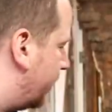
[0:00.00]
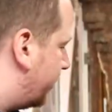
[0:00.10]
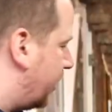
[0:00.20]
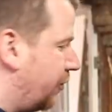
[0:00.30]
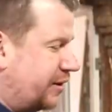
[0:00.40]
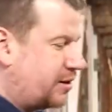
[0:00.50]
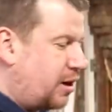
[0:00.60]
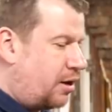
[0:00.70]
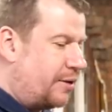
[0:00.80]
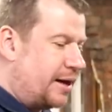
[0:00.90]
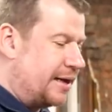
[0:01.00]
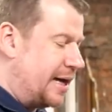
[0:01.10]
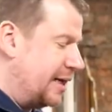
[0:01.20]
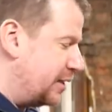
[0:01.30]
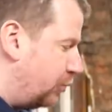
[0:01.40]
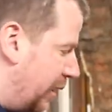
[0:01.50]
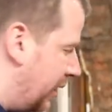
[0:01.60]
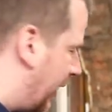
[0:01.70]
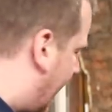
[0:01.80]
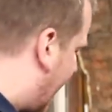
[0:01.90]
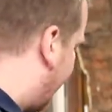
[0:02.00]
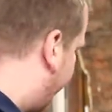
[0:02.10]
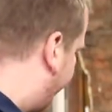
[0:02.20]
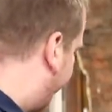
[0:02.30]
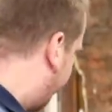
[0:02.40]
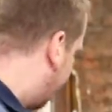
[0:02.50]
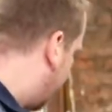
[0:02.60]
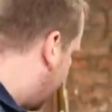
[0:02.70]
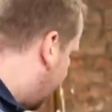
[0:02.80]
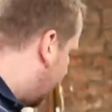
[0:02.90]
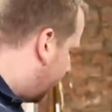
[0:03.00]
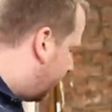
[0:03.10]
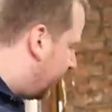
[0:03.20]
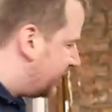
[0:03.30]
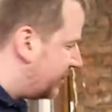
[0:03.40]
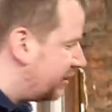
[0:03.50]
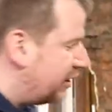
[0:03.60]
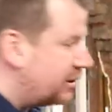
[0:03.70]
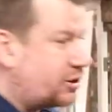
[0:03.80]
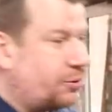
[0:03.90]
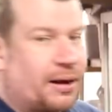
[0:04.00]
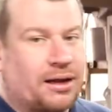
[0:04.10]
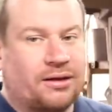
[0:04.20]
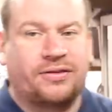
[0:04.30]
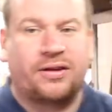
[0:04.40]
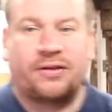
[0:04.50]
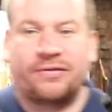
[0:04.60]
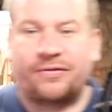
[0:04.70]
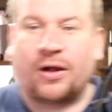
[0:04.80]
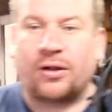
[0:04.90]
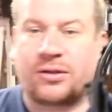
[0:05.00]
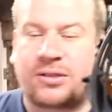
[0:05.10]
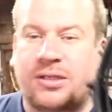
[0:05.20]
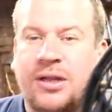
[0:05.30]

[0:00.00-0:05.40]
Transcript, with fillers: So this car radiator will have this 12 volt